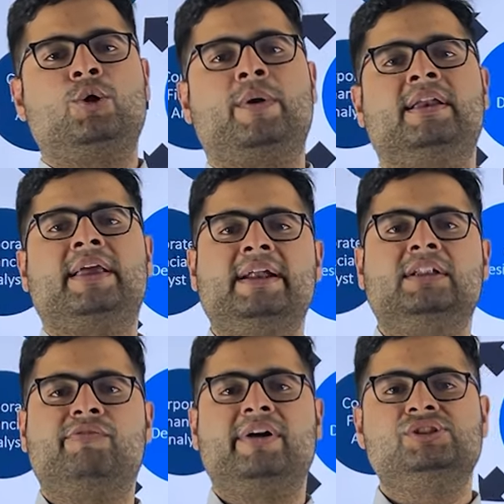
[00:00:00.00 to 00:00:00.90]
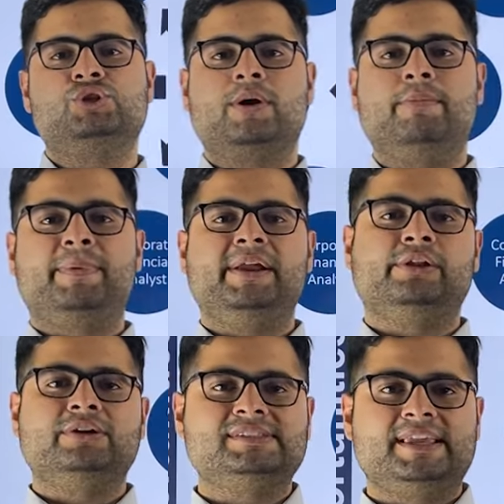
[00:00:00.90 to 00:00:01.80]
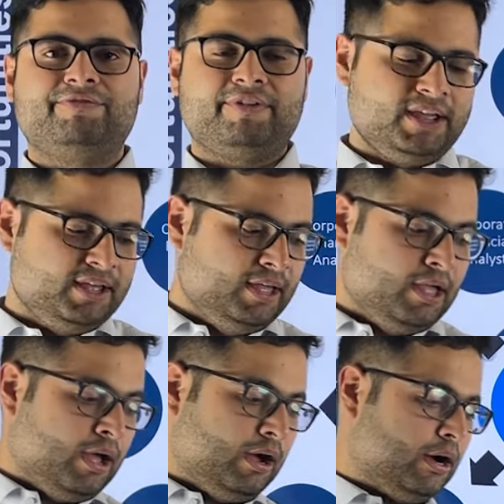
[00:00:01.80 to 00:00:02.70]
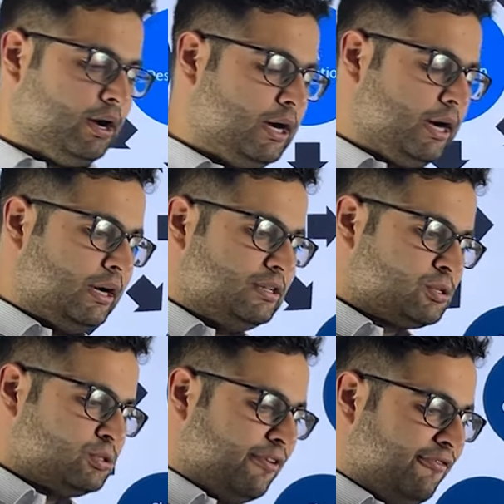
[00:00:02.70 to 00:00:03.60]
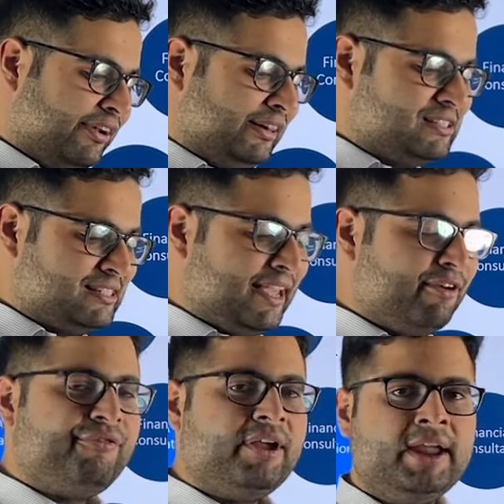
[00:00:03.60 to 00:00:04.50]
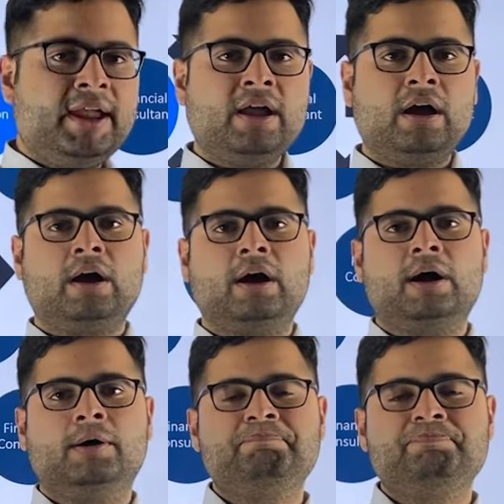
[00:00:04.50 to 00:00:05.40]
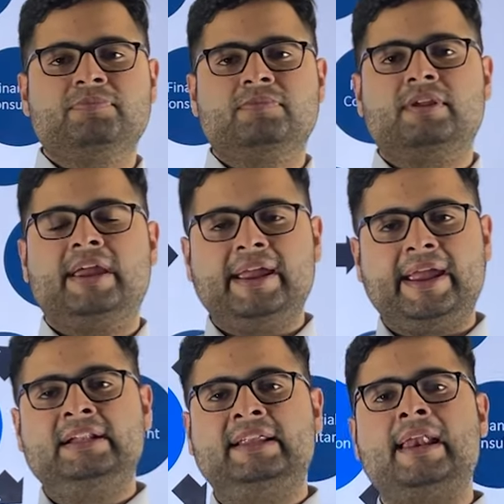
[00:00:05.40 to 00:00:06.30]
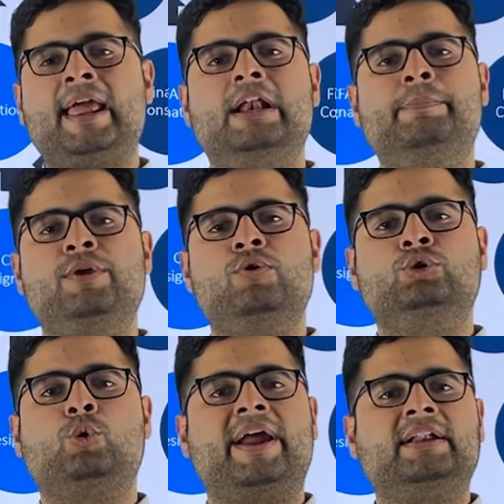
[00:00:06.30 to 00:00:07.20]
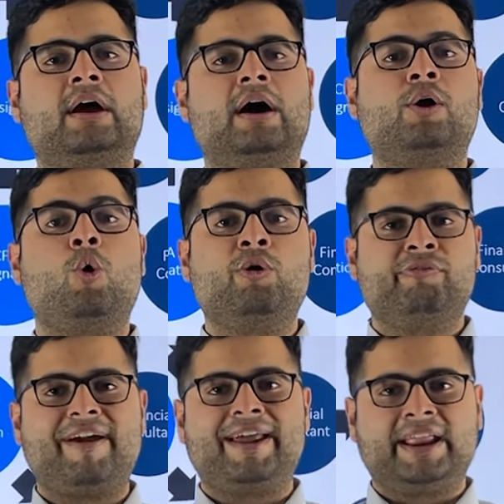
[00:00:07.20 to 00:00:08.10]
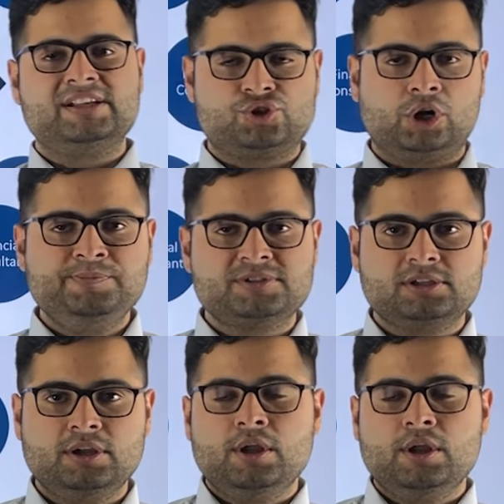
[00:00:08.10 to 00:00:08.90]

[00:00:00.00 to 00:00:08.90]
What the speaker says: you can get once you complete your CFA? So with CFA, it can help you to get a core finance jobs.